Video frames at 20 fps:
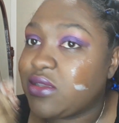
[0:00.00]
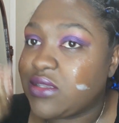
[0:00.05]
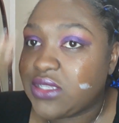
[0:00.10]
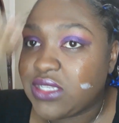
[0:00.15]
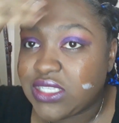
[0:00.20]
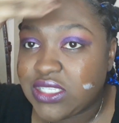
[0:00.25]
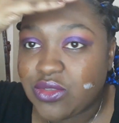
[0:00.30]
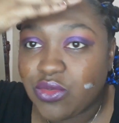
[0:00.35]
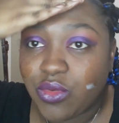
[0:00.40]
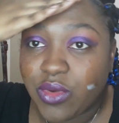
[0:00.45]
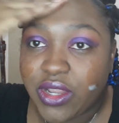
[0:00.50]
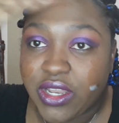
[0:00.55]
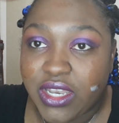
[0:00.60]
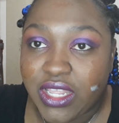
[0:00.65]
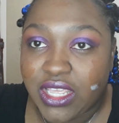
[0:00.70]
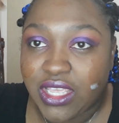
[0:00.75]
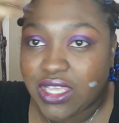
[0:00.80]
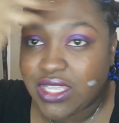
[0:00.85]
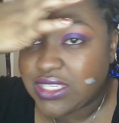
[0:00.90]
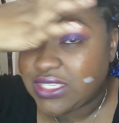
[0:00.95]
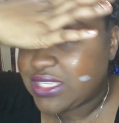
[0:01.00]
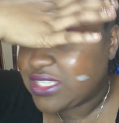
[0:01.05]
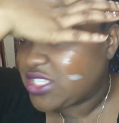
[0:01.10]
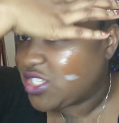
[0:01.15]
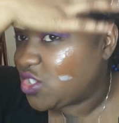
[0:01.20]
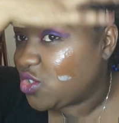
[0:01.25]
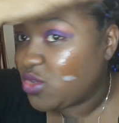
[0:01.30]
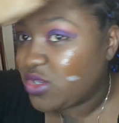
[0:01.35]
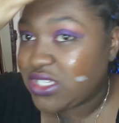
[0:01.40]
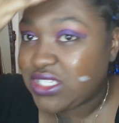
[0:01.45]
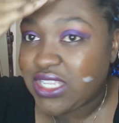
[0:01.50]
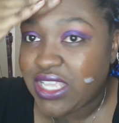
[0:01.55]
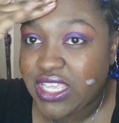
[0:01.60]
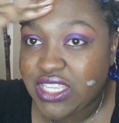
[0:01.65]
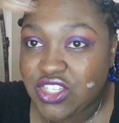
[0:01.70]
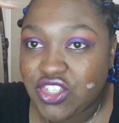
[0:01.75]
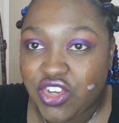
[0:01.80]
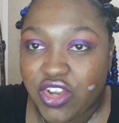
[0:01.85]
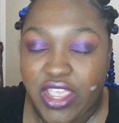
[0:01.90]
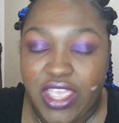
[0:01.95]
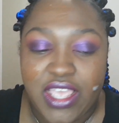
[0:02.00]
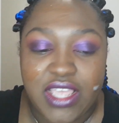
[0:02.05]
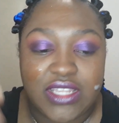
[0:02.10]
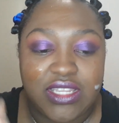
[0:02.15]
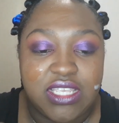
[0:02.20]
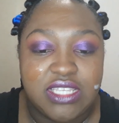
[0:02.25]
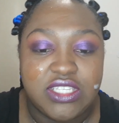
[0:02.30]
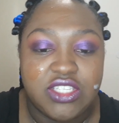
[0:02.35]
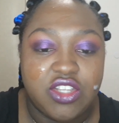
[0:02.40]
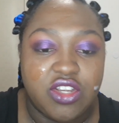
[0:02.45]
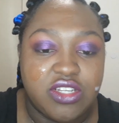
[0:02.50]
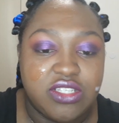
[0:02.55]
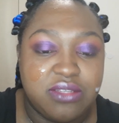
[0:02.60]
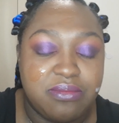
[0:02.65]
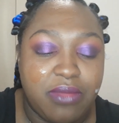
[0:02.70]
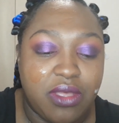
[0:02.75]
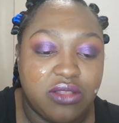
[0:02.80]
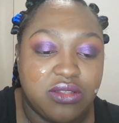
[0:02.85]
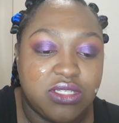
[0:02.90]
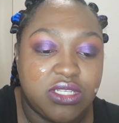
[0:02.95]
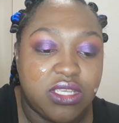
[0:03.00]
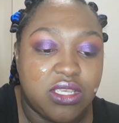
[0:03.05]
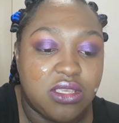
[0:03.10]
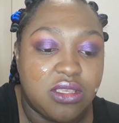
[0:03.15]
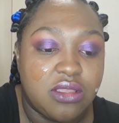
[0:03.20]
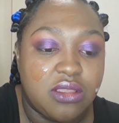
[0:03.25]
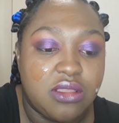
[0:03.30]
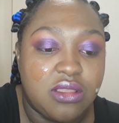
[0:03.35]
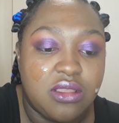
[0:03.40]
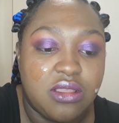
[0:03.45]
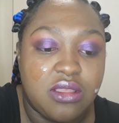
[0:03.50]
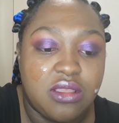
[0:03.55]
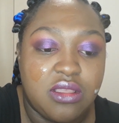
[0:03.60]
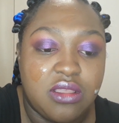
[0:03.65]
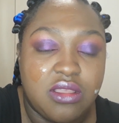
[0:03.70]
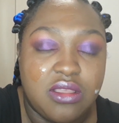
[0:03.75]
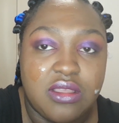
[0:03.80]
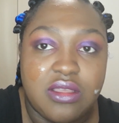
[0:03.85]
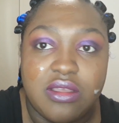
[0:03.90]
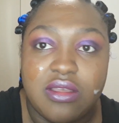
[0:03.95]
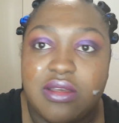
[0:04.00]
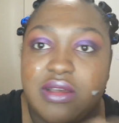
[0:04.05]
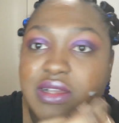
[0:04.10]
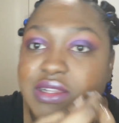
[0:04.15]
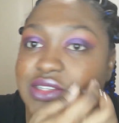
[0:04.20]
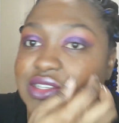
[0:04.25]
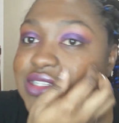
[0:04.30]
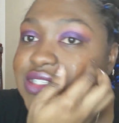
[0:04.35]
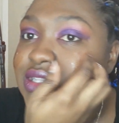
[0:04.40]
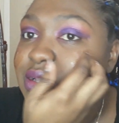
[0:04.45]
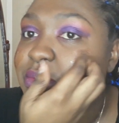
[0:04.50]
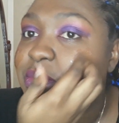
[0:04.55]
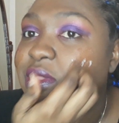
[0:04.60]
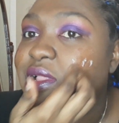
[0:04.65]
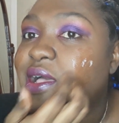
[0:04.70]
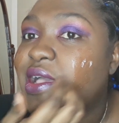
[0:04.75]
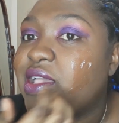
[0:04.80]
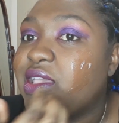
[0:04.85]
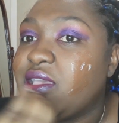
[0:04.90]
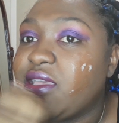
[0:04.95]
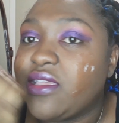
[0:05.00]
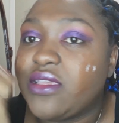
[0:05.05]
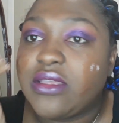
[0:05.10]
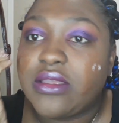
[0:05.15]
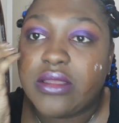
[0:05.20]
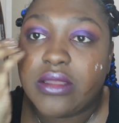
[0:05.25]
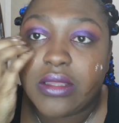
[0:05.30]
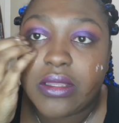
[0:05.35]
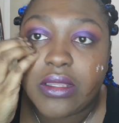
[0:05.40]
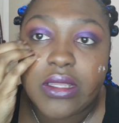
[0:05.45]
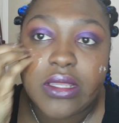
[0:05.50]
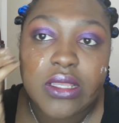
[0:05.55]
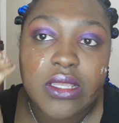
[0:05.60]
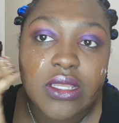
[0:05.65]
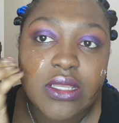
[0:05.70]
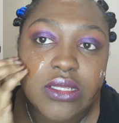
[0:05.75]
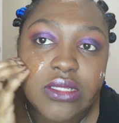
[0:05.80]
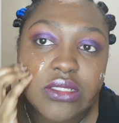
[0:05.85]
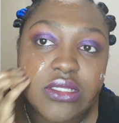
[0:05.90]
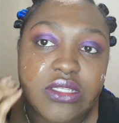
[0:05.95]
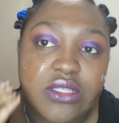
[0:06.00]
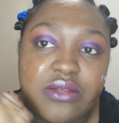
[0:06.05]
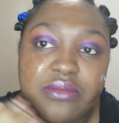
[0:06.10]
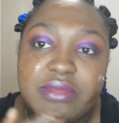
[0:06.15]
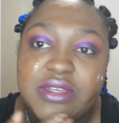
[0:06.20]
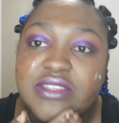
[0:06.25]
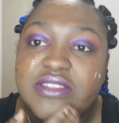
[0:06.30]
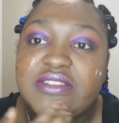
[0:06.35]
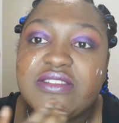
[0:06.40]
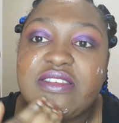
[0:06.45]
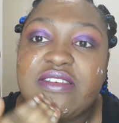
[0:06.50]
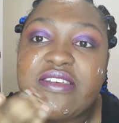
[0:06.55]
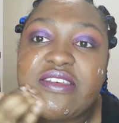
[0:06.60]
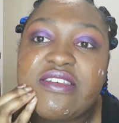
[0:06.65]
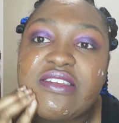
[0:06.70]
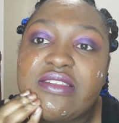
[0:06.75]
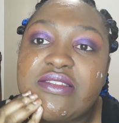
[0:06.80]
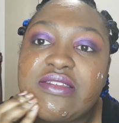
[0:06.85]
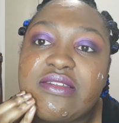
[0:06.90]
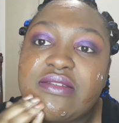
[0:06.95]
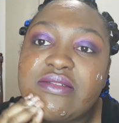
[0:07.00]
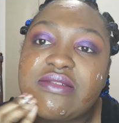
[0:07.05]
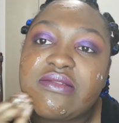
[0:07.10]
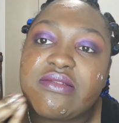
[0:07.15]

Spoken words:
It's running because as soon as it hits your hand, it starts melting. I just apply it to my skin.